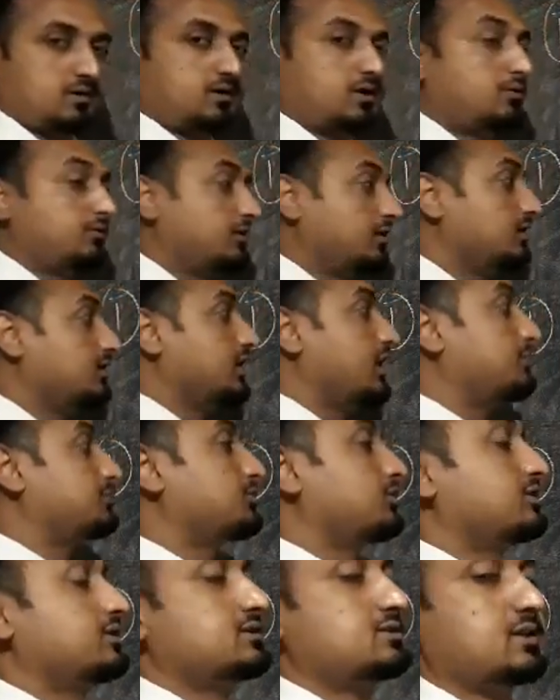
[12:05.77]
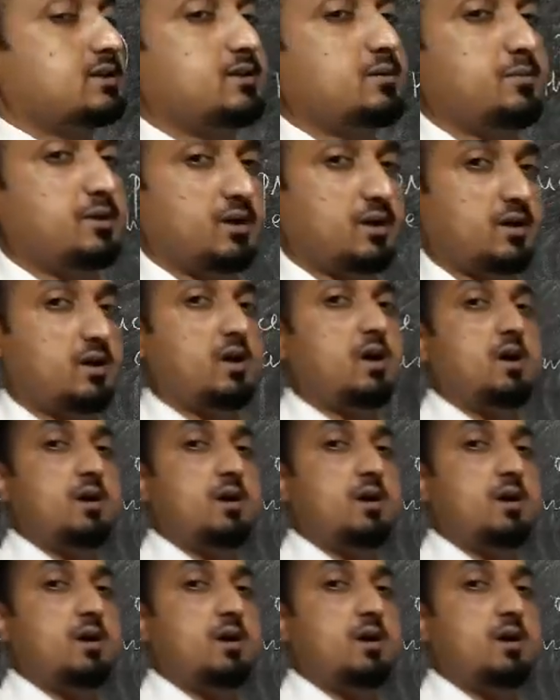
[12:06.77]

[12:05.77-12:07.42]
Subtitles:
Now here you have to understand the meaning.